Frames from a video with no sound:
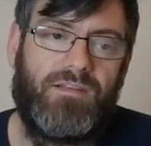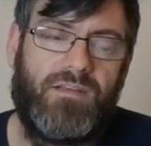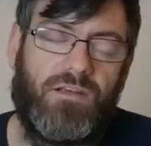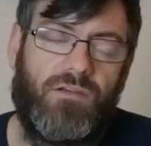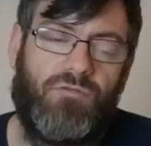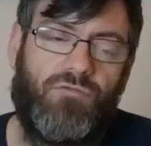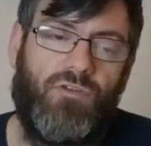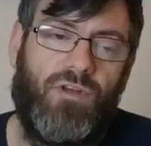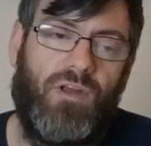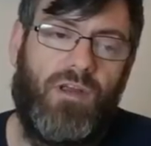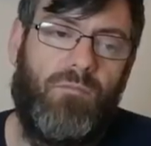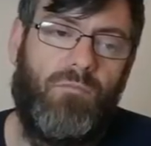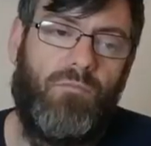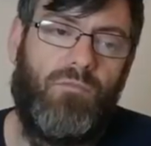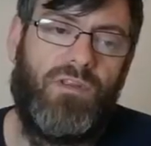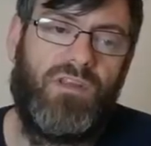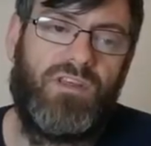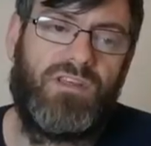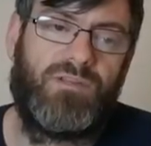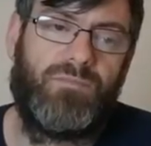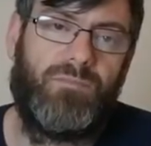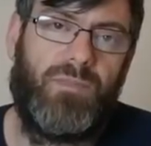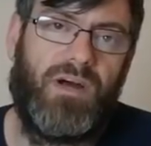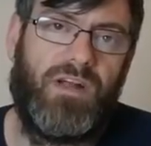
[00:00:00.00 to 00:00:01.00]
cream with a
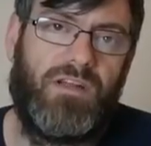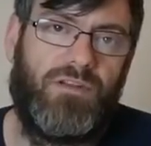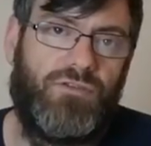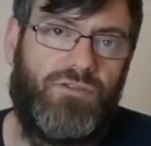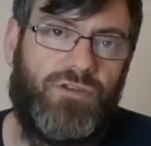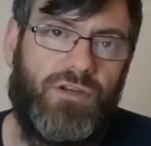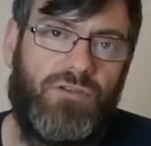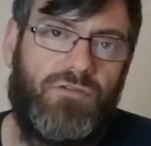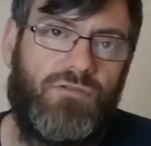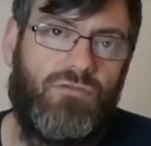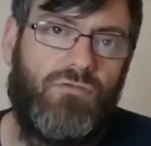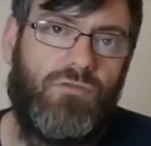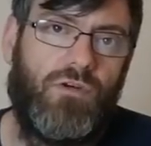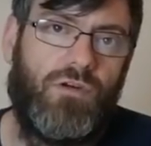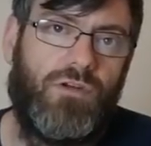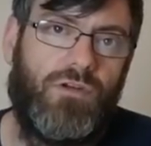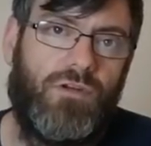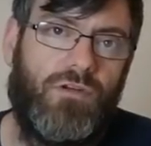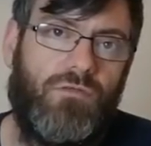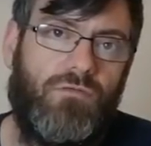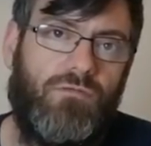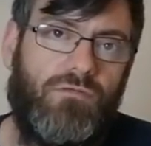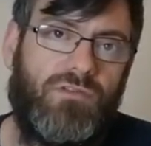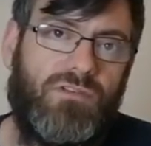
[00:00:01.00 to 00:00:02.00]
sponge. I do not
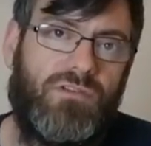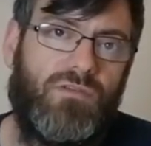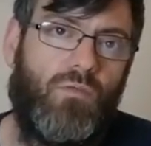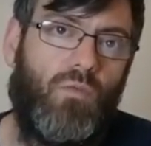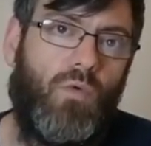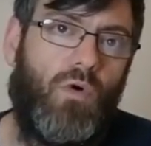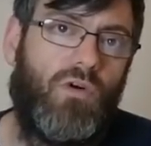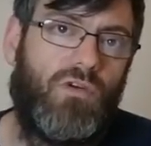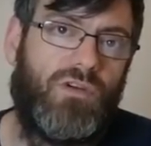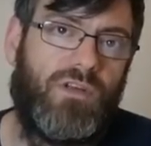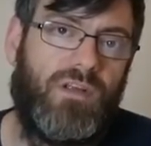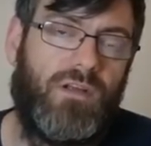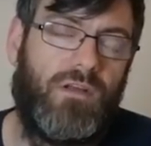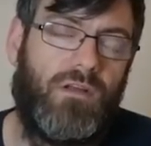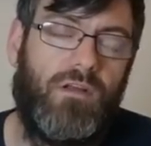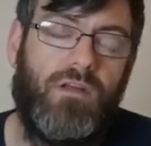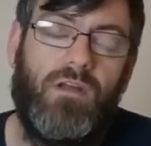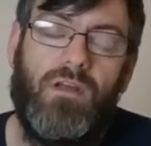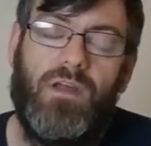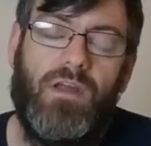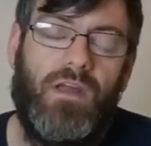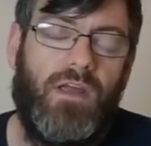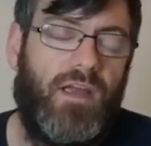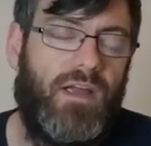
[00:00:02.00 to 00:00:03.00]
use the wadding,
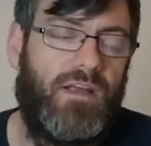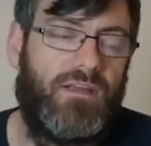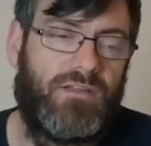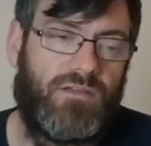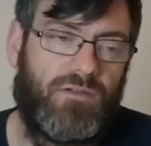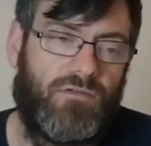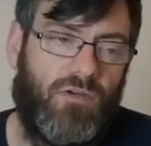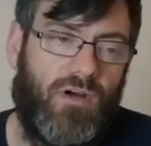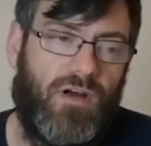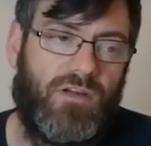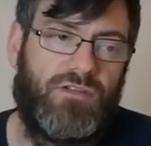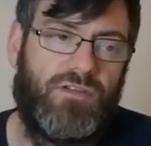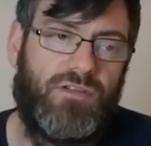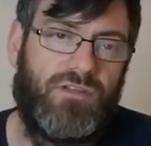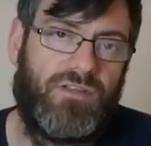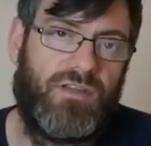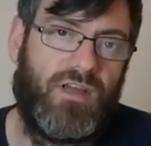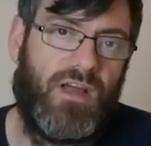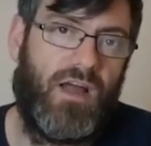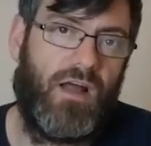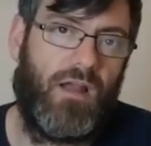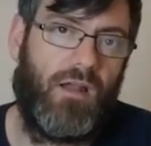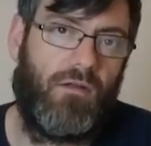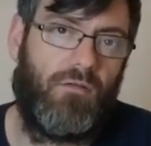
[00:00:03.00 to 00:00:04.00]
it scratches
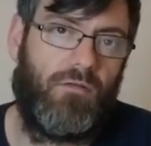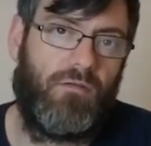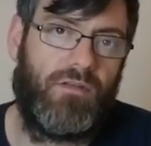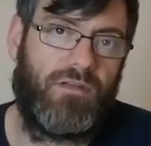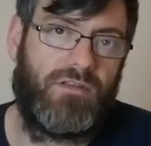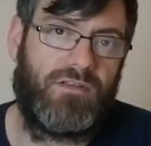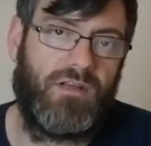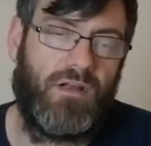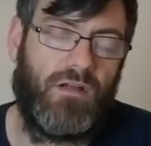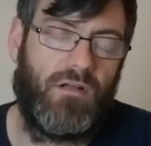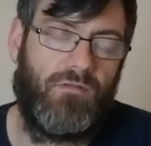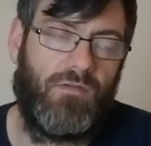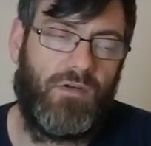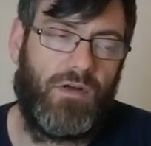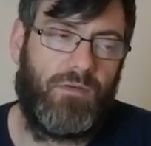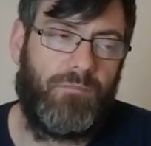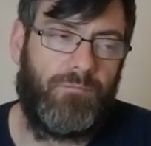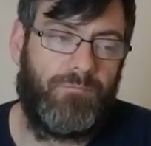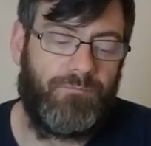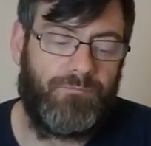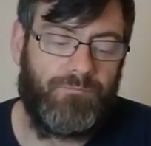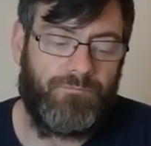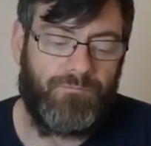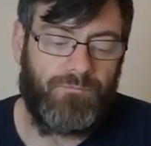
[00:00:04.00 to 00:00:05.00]
the hell out of the silver.
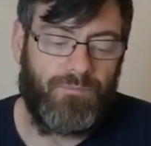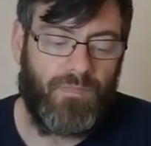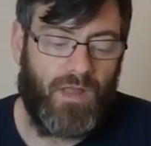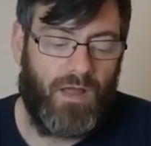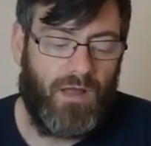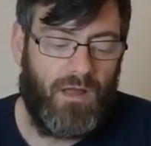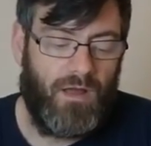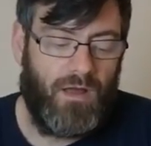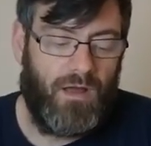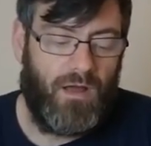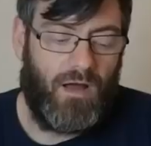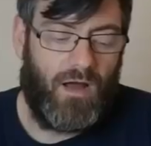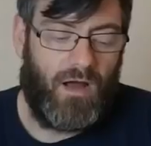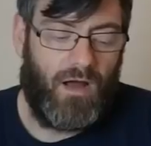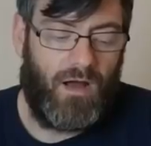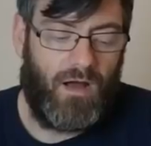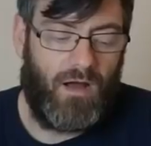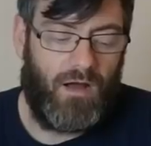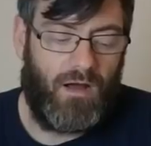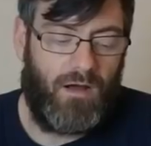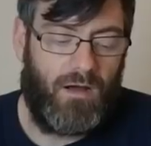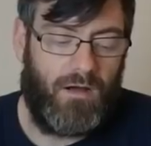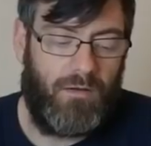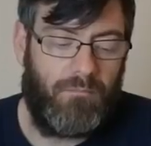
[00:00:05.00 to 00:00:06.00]

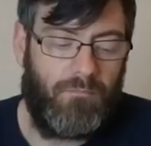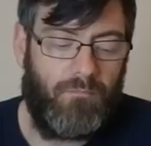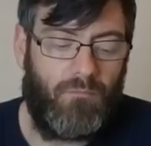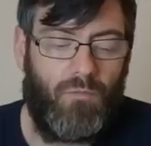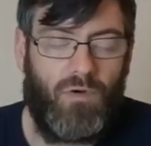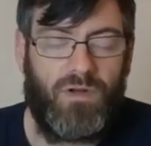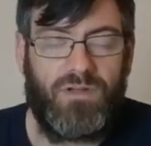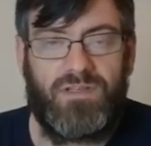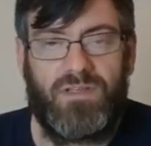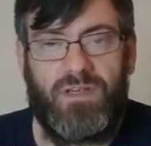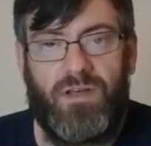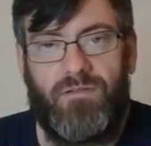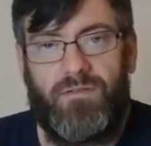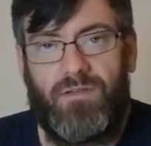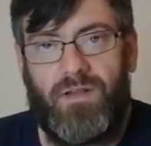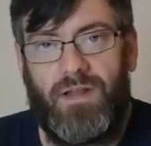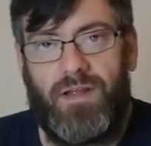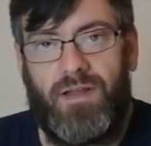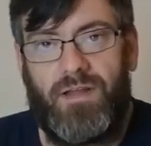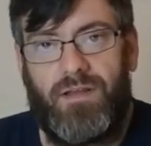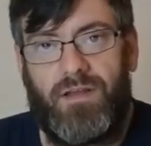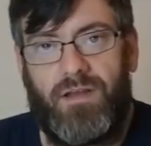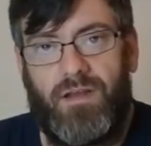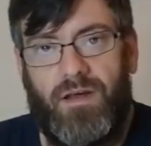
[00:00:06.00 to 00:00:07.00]
Once I've
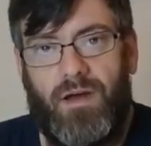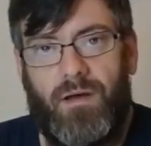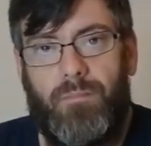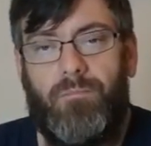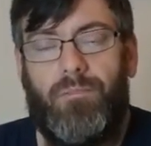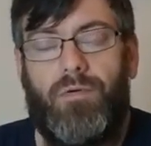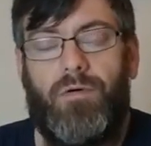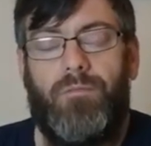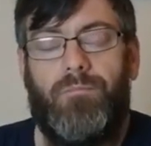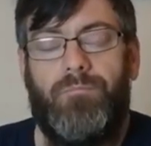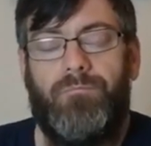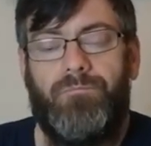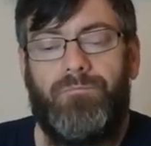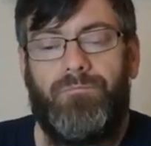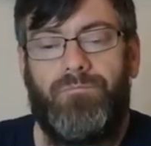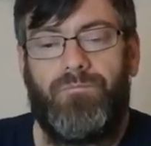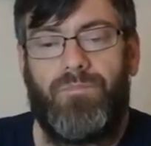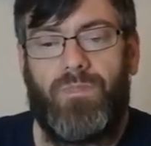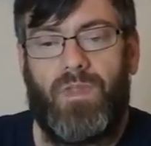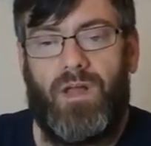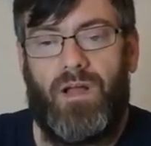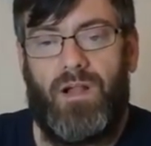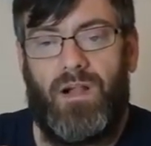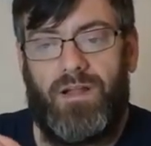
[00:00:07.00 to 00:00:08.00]
cleaned it up,
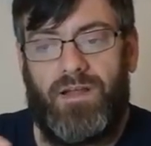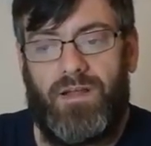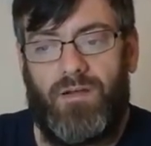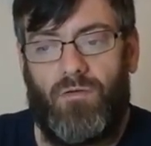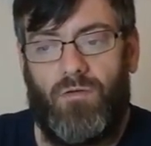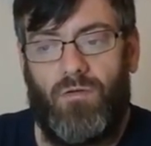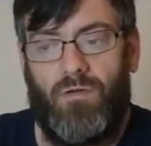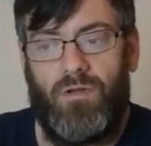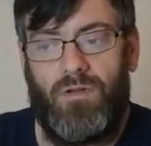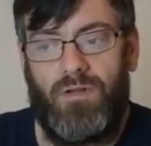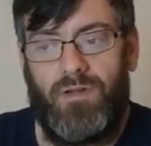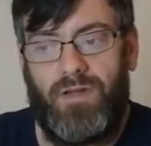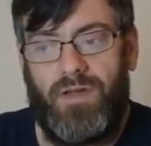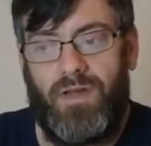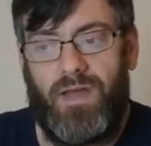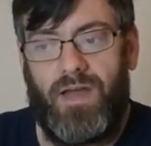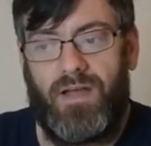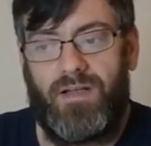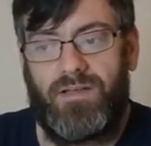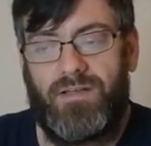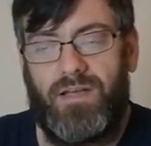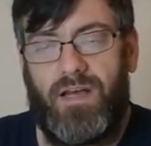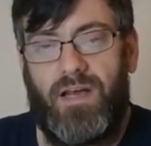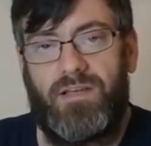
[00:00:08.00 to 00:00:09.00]
I'll get all the
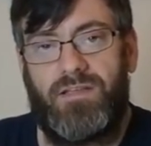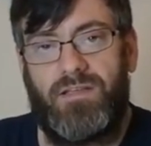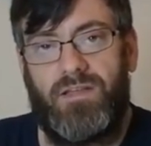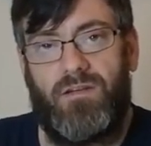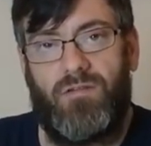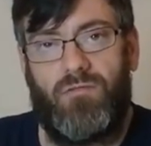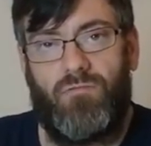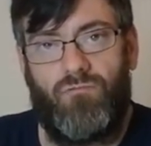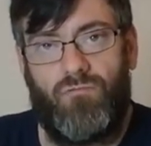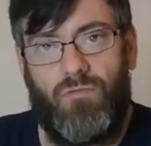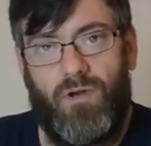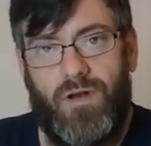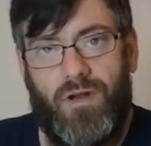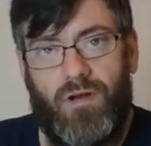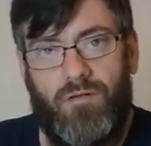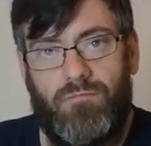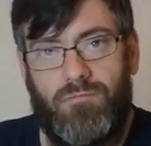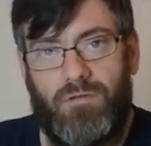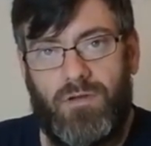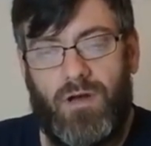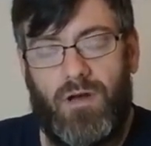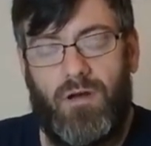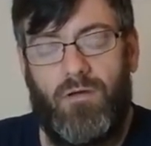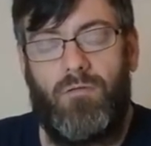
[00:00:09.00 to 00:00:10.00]
excess that will run
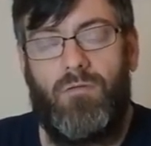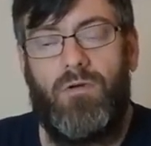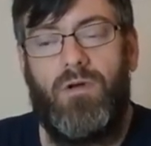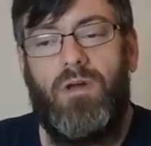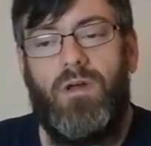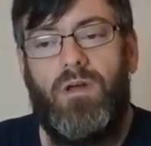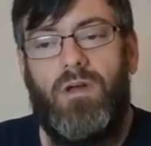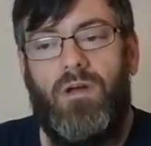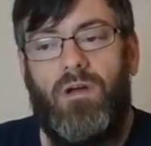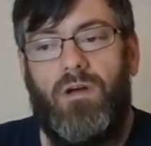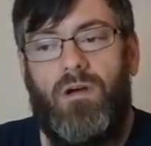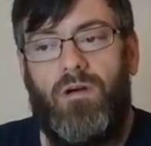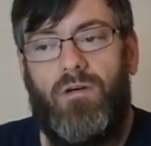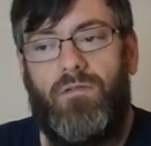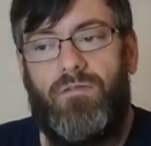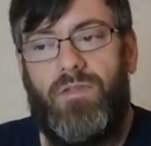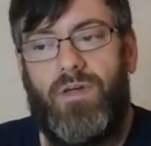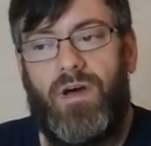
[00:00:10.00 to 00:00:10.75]
out now of